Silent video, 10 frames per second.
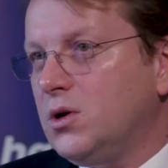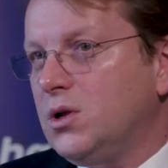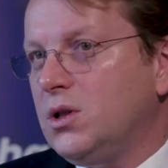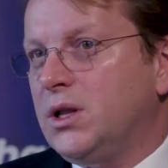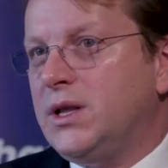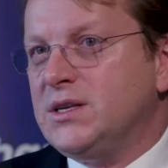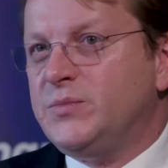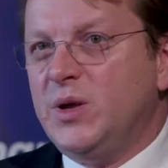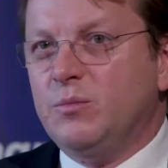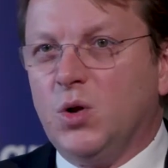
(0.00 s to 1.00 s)
that has
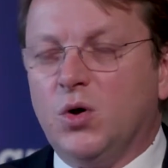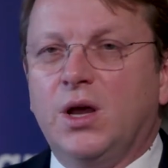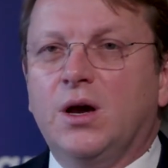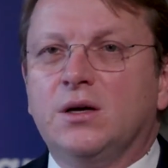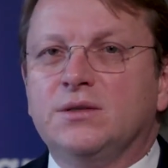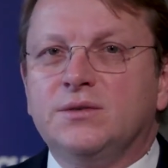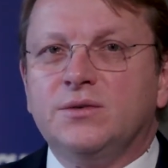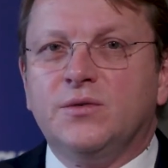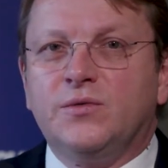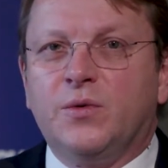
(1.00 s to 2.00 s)
been blocking us
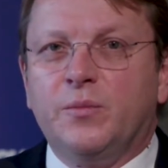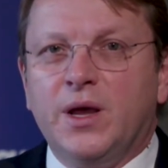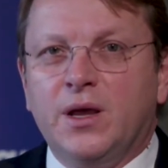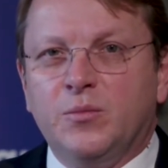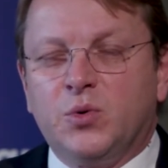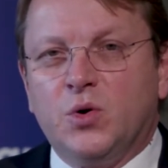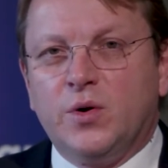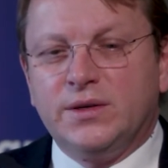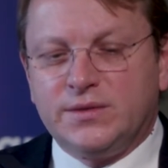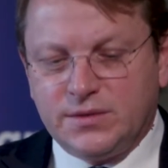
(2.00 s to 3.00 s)
from making
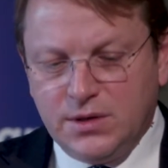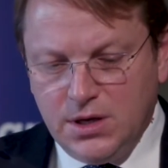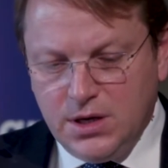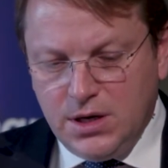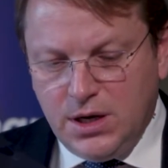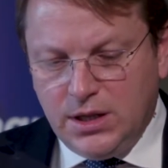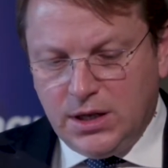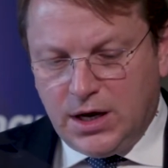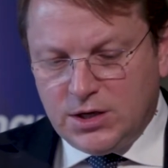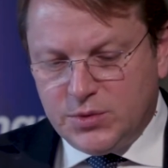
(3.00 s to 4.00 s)
progress in
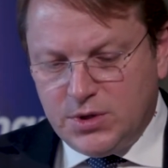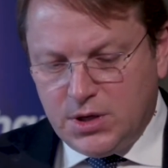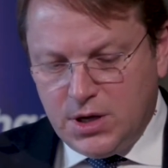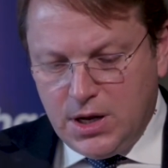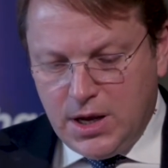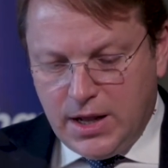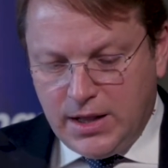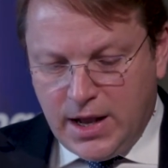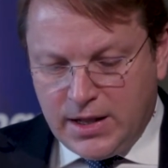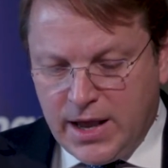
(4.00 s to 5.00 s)
enlargement, and
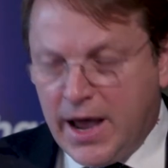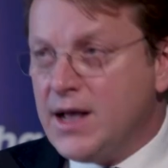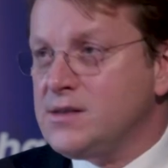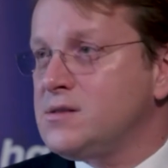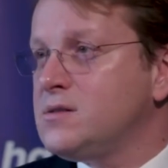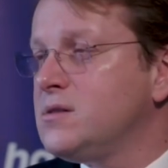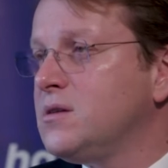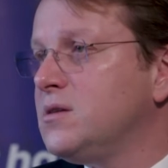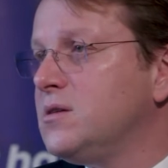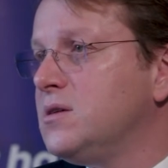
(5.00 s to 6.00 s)
that has
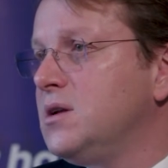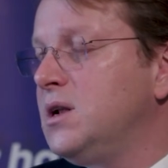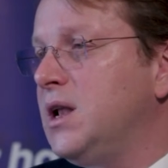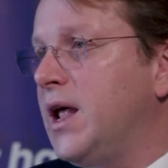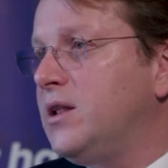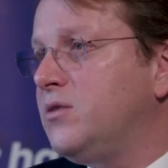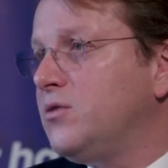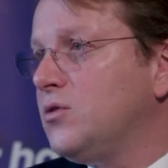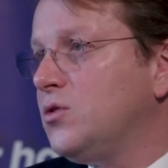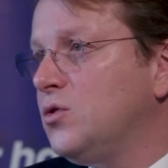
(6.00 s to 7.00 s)
led
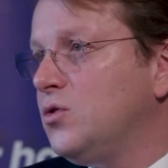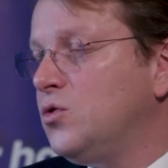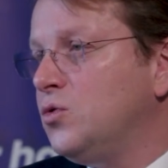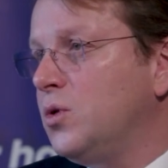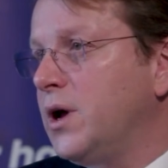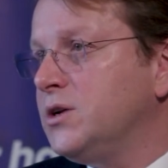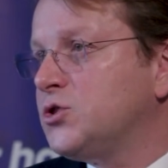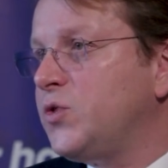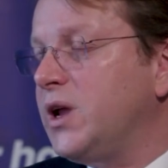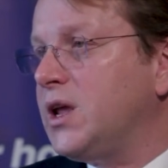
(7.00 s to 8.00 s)
to a
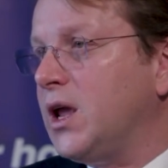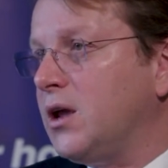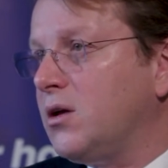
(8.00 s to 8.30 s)
shrinking